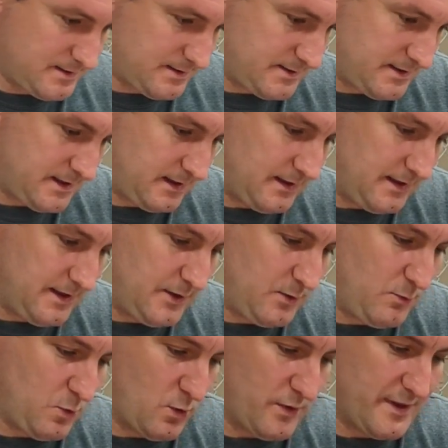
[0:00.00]
say a little
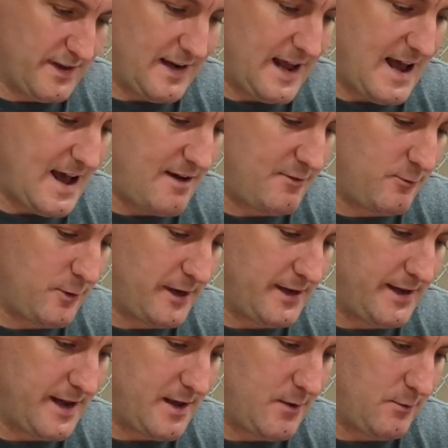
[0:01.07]
more than halfway
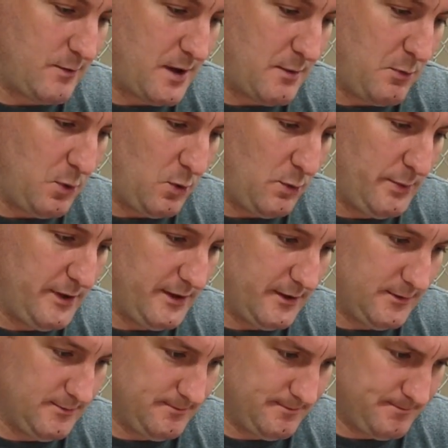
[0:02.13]
down my bulb
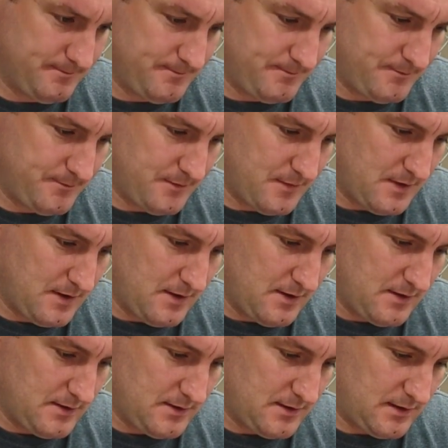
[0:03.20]
here.
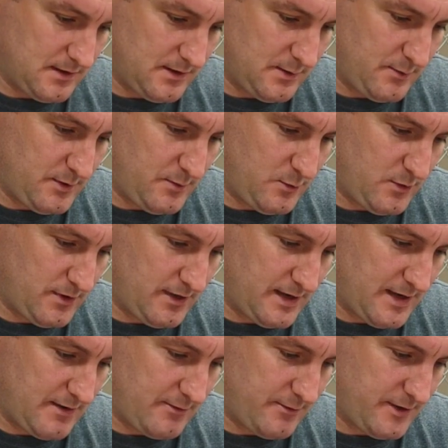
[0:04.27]
So a little bit more than
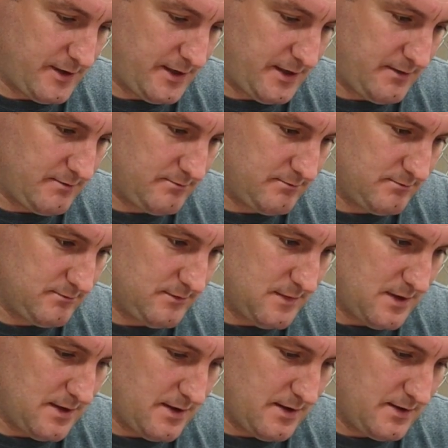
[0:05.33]
halfway,
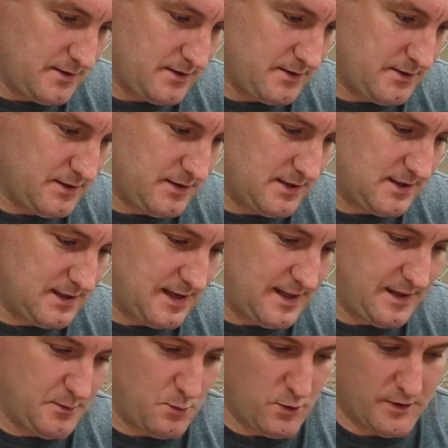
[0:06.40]
so just
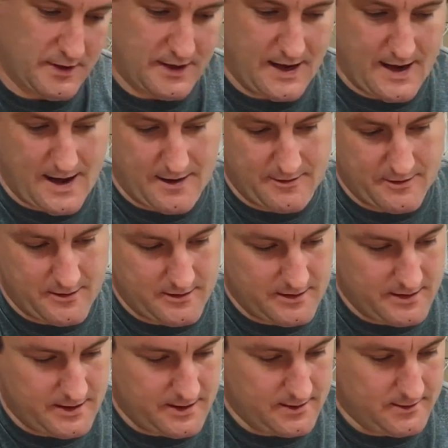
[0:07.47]
slightly more than half
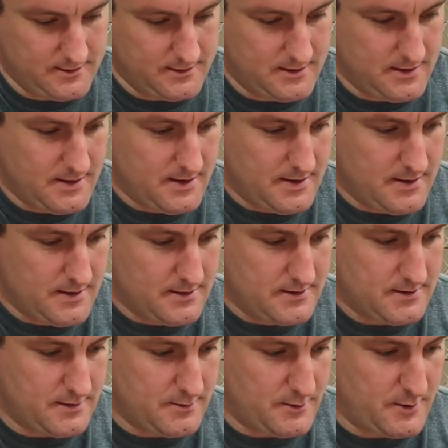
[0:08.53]
there.
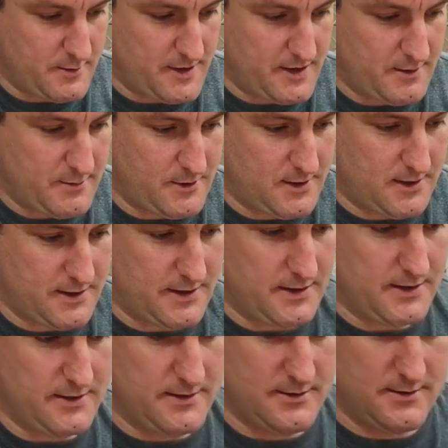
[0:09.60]
So I'm gonna make a mark,
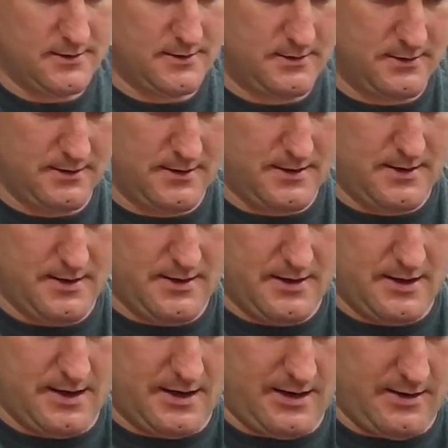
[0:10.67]

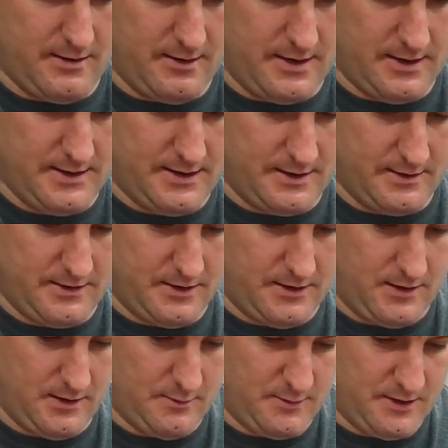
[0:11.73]
and I know that's how
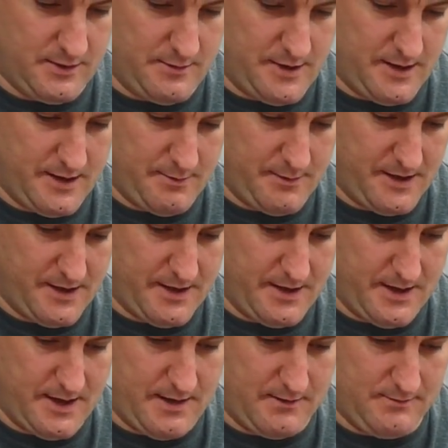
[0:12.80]
tall I'm gonna make my
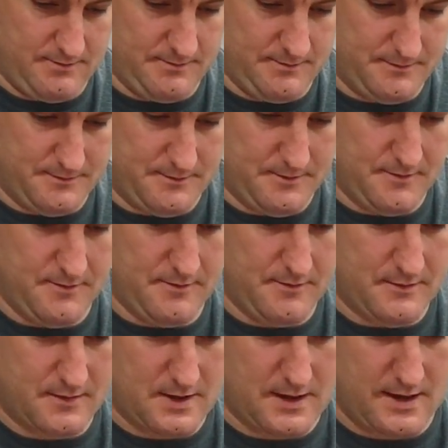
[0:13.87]
cutout.
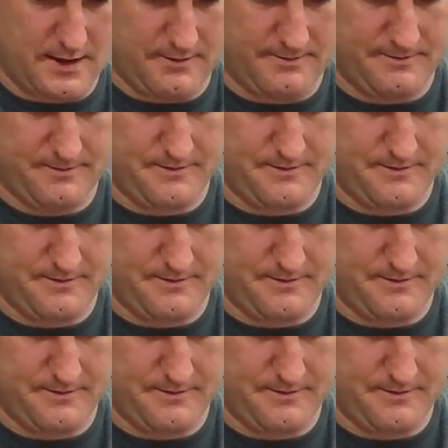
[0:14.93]
Okay,